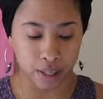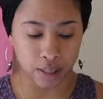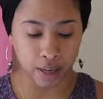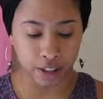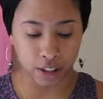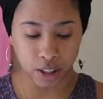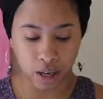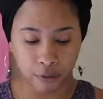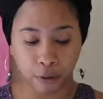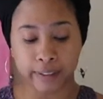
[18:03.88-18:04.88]
such
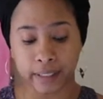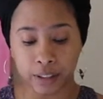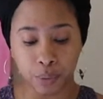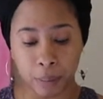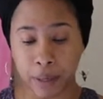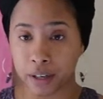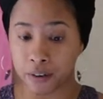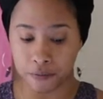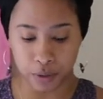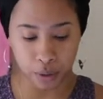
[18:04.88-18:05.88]
for such a woman
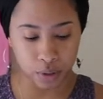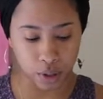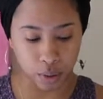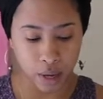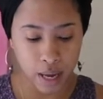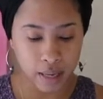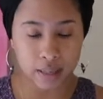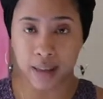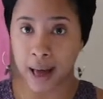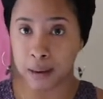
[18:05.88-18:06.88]
confuse you.
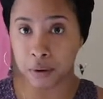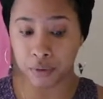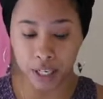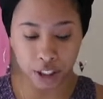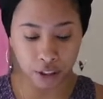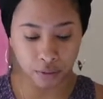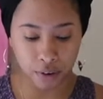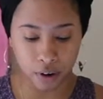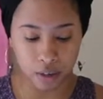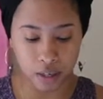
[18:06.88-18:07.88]
His admiration
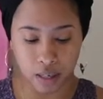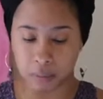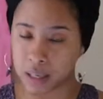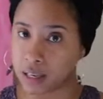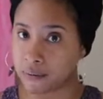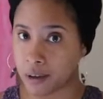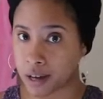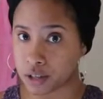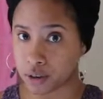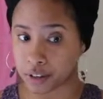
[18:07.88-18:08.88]
for her doesn't mean he
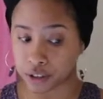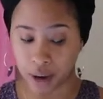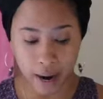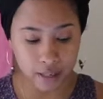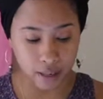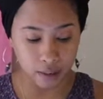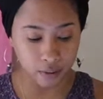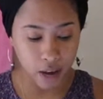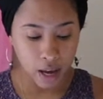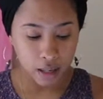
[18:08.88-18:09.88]
finds her
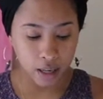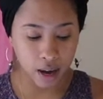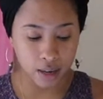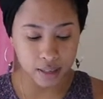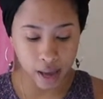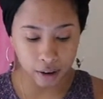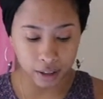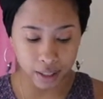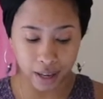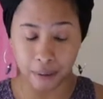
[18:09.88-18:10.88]
attractive. He
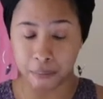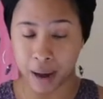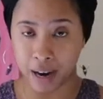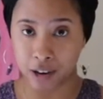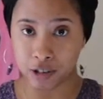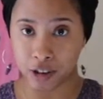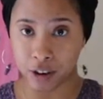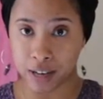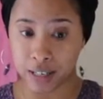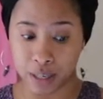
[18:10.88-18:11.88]
undoubtedly admires her
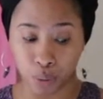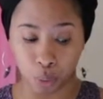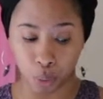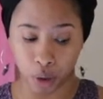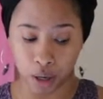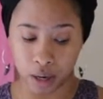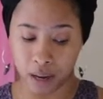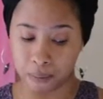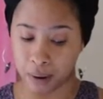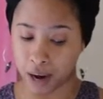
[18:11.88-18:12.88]
as he would
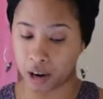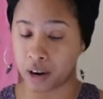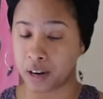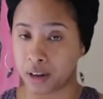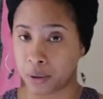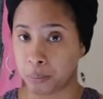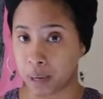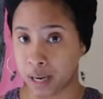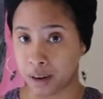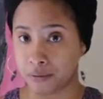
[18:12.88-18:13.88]
admire another
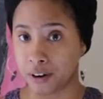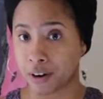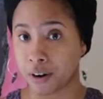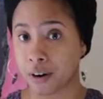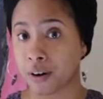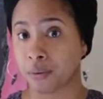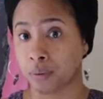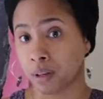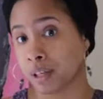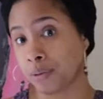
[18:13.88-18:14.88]
man for her
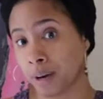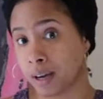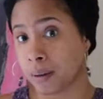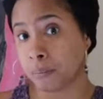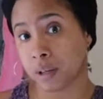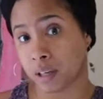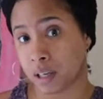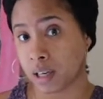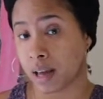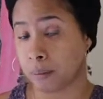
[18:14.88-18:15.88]
really great
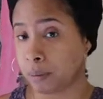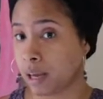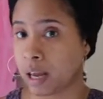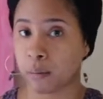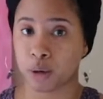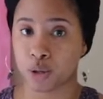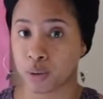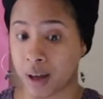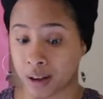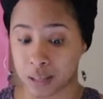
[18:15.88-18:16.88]
ability at being able to
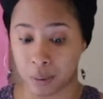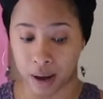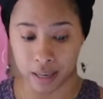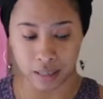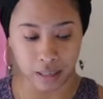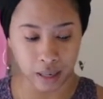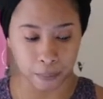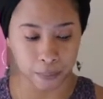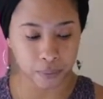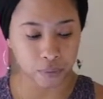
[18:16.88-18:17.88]
do X, Y, and Z.